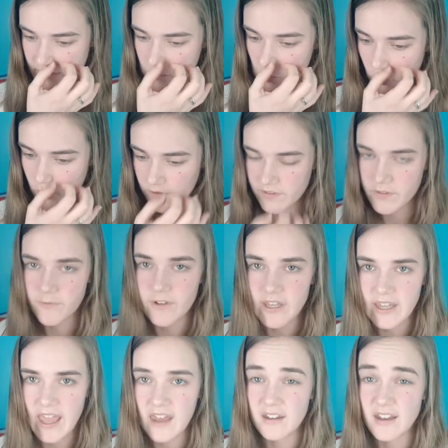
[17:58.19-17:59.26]
the more
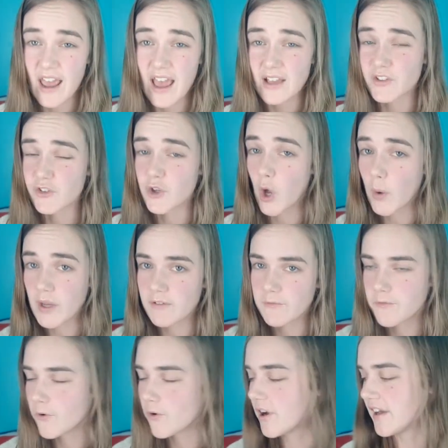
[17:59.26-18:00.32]
Sofia Kenin has going
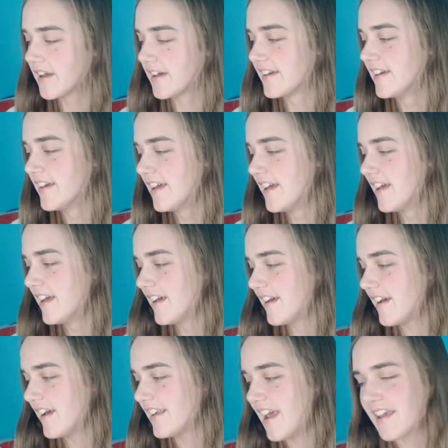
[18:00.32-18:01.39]
for her.
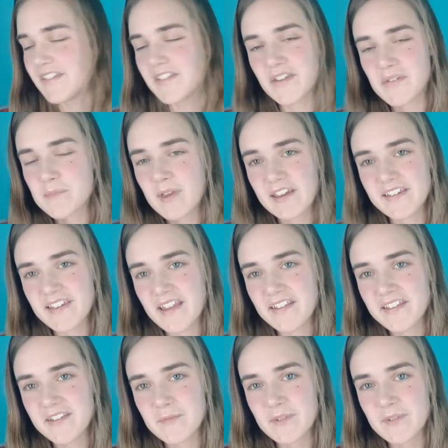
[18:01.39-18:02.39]
And yet it doesn't make sense to